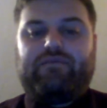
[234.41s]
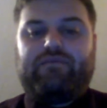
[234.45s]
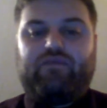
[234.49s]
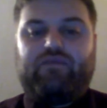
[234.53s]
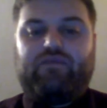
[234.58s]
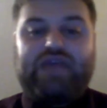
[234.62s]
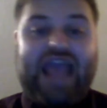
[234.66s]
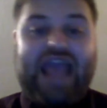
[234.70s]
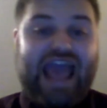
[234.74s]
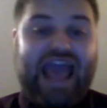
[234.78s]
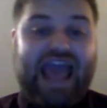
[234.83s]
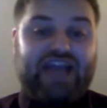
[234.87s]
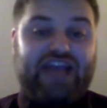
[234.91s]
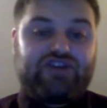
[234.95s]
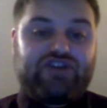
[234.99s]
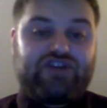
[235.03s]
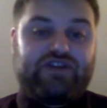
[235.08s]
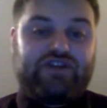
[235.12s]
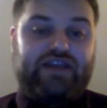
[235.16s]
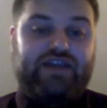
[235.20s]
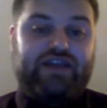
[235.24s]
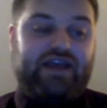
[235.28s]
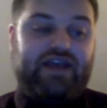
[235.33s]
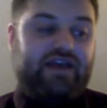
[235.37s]
We
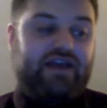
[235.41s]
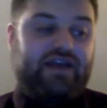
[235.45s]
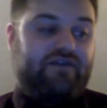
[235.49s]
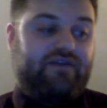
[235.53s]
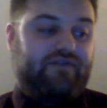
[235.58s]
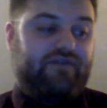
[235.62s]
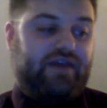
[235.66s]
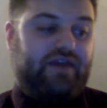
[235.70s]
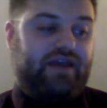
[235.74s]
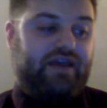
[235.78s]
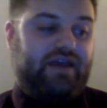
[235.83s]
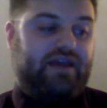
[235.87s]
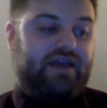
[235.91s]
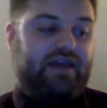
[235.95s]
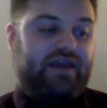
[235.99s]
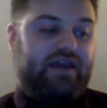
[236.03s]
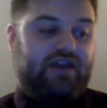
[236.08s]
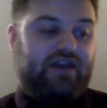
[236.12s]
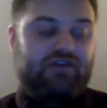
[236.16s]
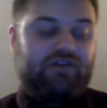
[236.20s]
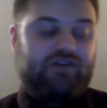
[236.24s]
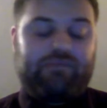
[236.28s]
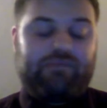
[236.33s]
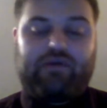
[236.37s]
actually have a
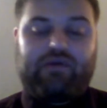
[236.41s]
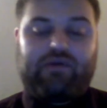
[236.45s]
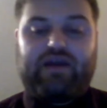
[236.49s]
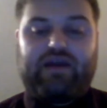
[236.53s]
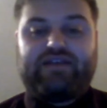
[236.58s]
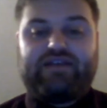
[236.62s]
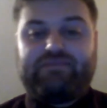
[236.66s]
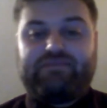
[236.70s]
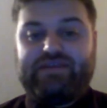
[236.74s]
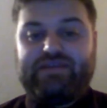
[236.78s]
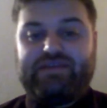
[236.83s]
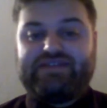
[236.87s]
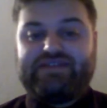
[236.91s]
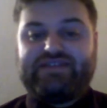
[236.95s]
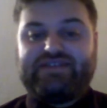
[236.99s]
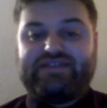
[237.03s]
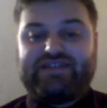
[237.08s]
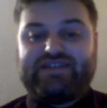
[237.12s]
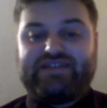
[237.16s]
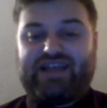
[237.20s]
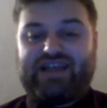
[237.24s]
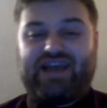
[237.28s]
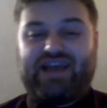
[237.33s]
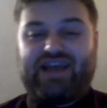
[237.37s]
enterprise
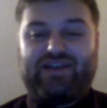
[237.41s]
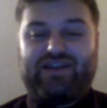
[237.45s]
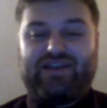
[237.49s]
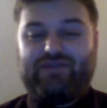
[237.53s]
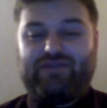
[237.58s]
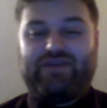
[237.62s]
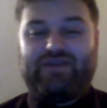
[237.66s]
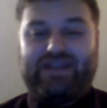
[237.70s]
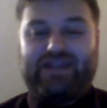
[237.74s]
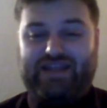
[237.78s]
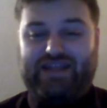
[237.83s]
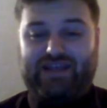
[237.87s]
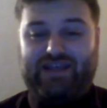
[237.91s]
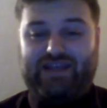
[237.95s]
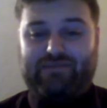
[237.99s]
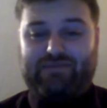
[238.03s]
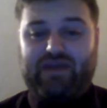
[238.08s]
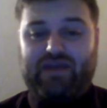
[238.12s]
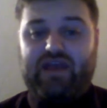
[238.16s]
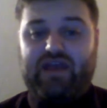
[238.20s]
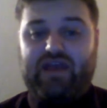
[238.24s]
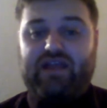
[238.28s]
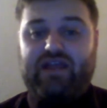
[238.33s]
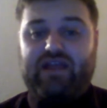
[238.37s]
business continuity team
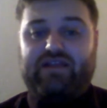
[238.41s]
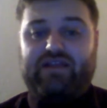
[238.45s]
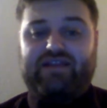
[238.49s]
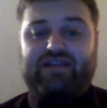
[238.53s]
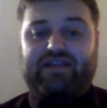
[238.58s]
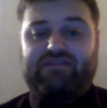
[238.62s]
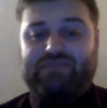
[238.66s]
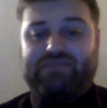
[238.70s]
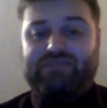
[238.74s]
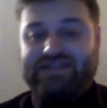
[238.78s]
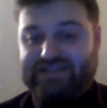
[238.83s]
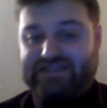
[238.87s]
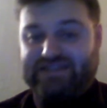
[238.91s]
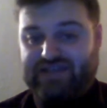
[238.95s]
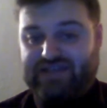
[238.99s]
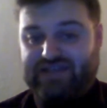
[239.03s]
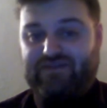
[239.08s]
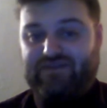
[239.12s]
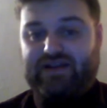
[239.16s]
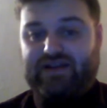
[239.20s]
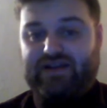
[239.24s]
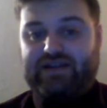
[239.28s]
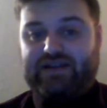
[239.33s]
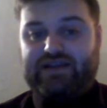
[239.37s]
that
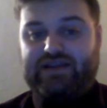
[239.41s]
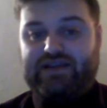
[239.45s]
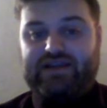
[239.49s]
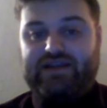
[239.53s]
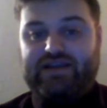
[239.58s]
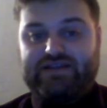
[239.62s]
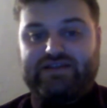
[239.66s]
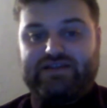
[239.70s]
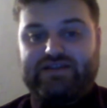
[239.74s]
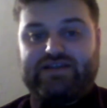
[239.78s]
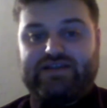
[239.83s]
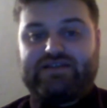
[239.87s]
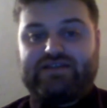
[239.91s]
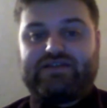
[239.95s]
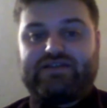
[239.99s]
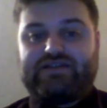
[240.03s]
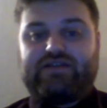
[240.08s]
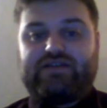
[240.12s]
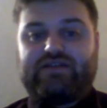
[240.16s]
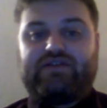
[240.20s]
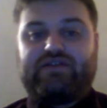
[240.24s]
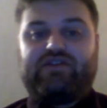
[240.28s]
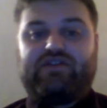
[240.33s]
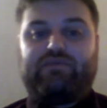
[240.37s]
specifically
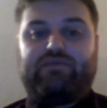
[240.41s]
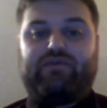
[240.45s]
exists to